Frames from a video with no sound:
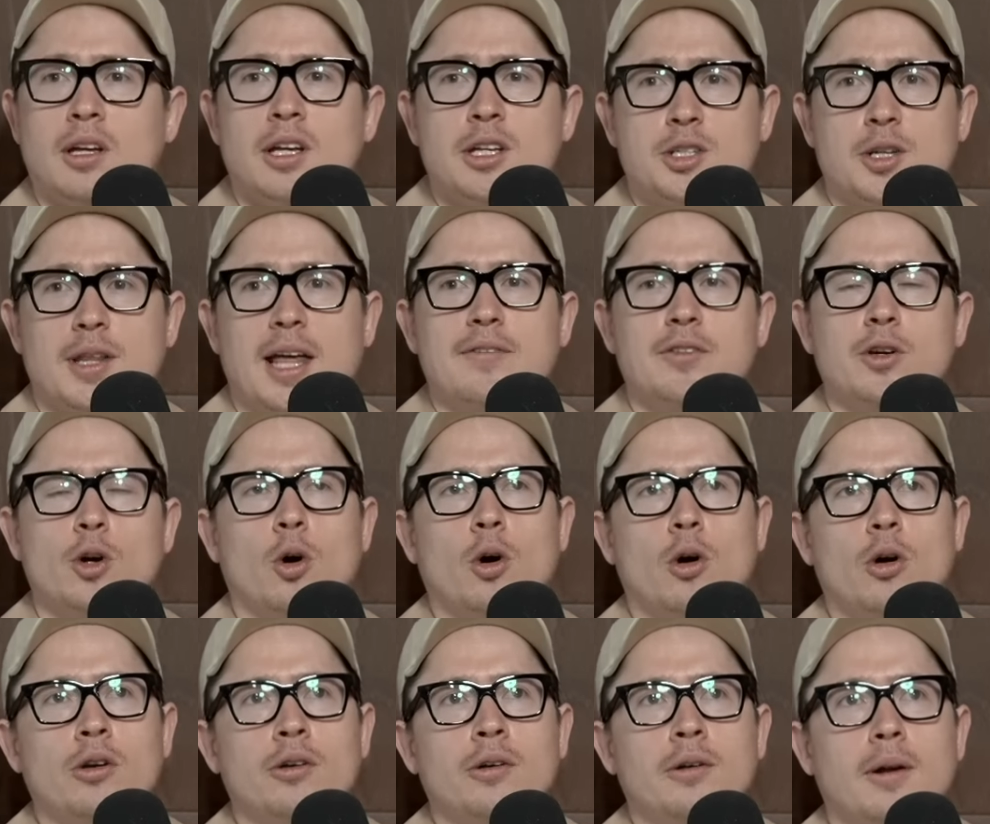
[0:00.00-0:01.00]
So they've
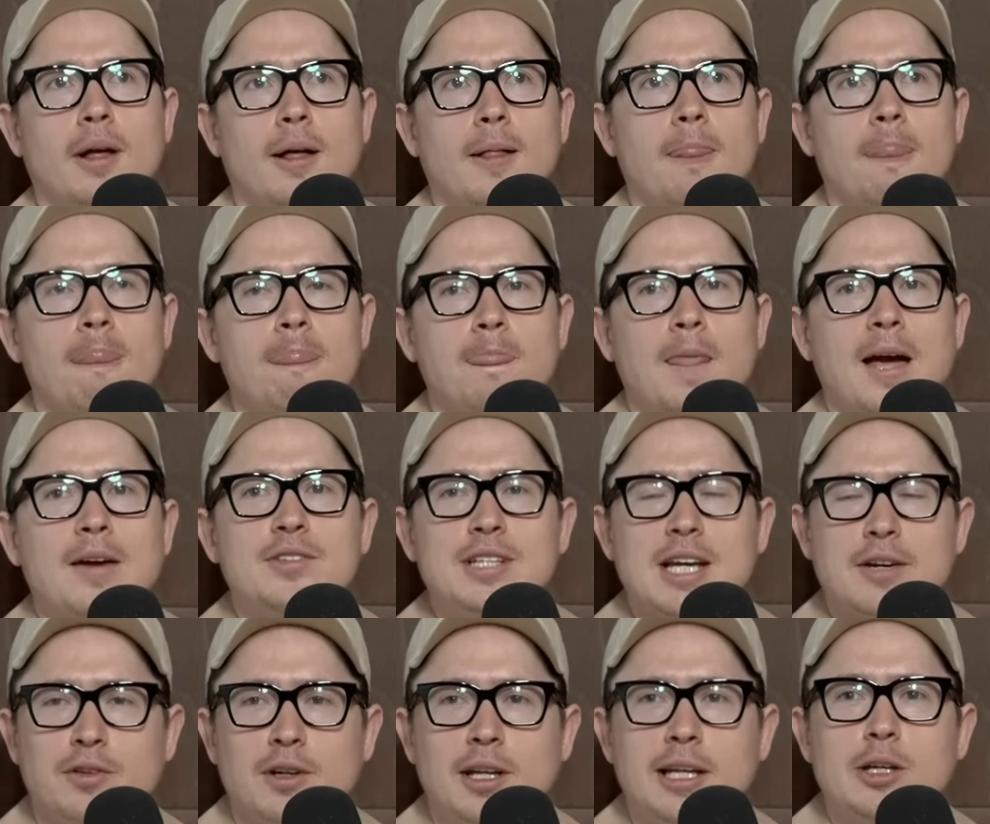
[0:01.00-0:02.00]
gone, they've
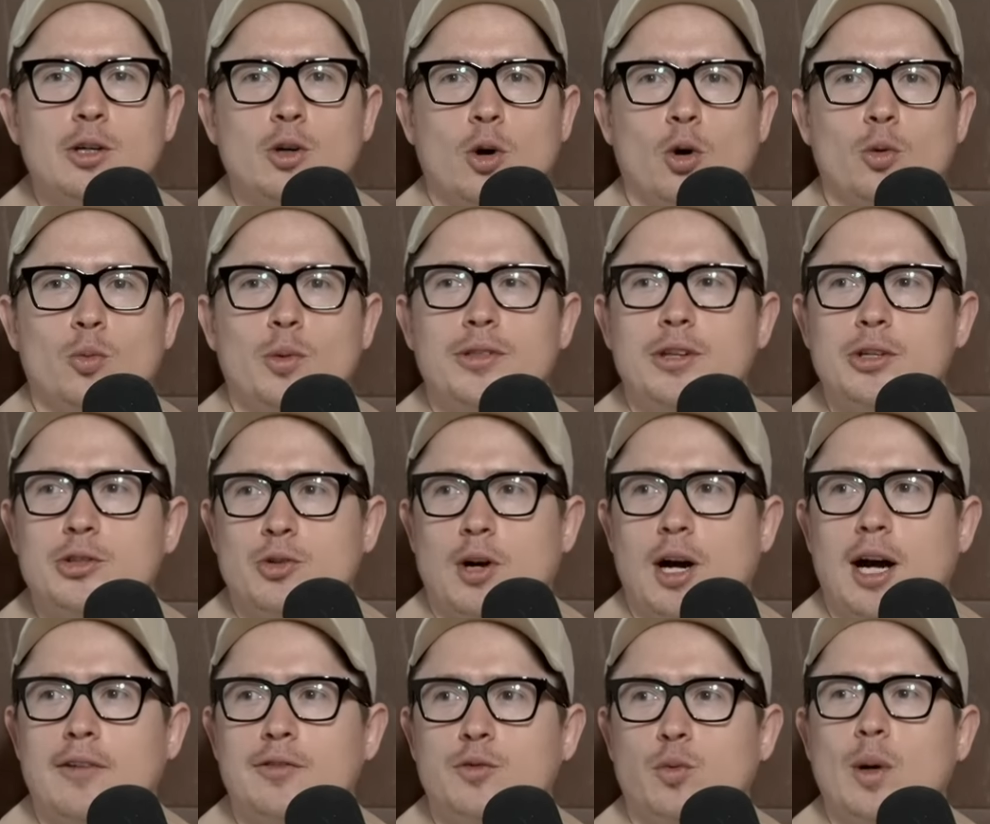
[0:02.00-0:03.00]
definitely gone with the
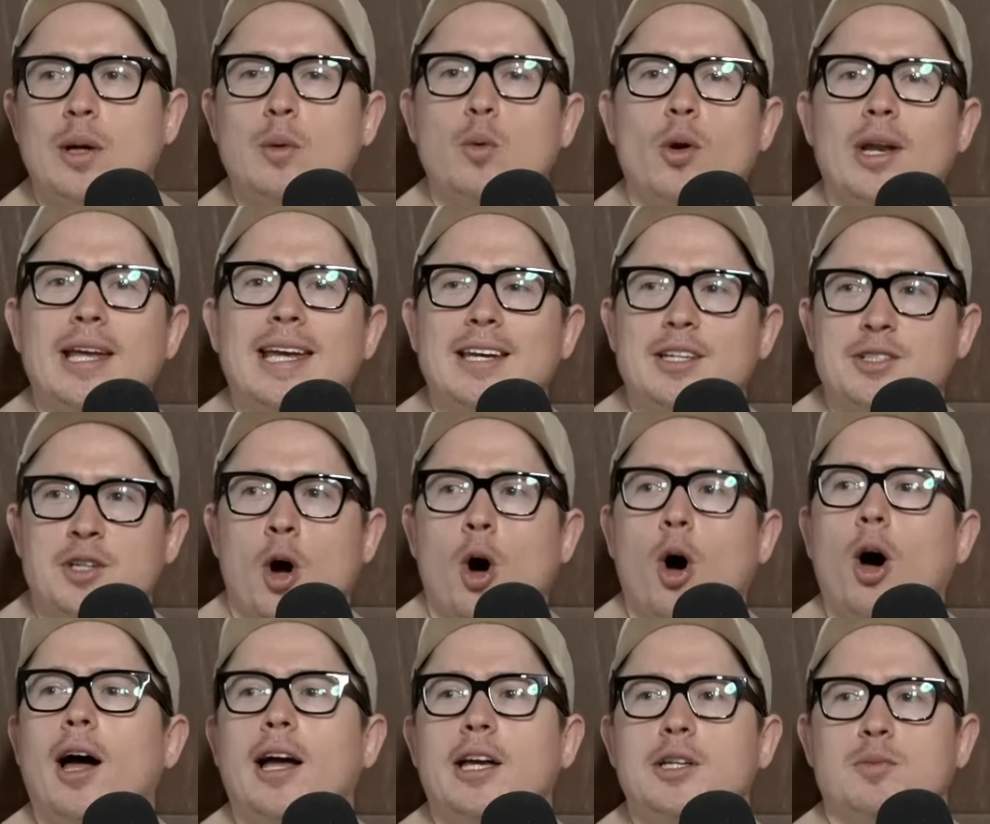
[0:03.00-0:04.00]
draft. We want to get as
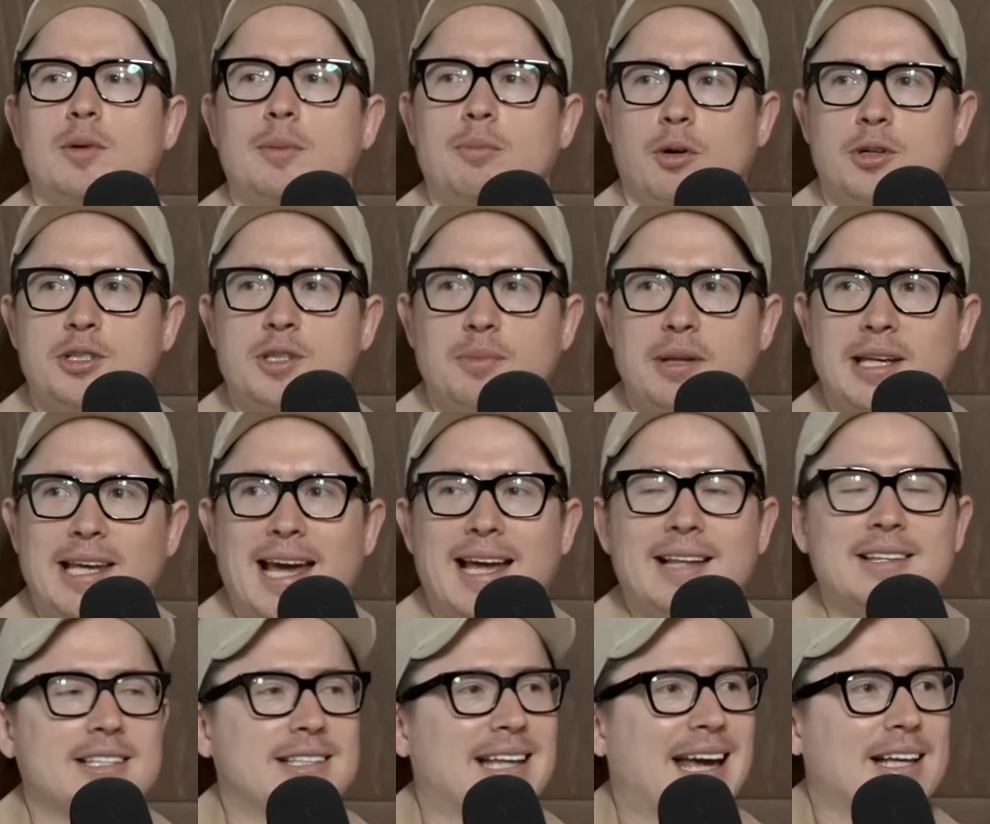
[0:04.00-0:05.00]
high as we possibly
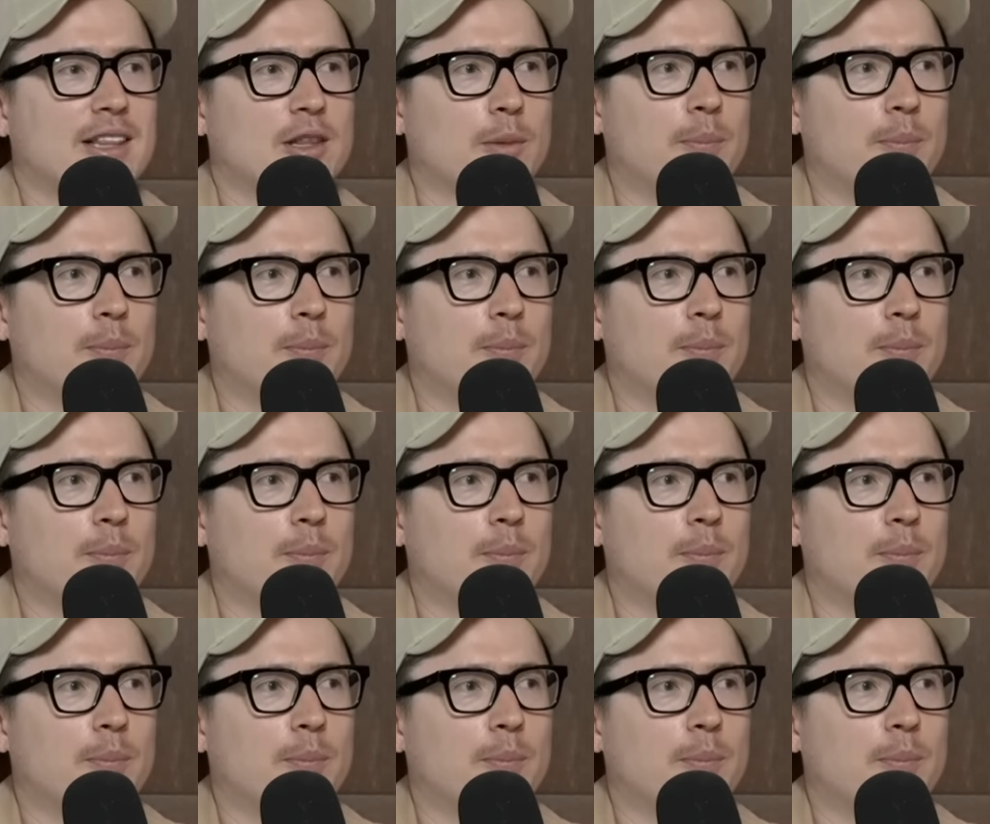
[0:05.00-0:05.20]
can to take the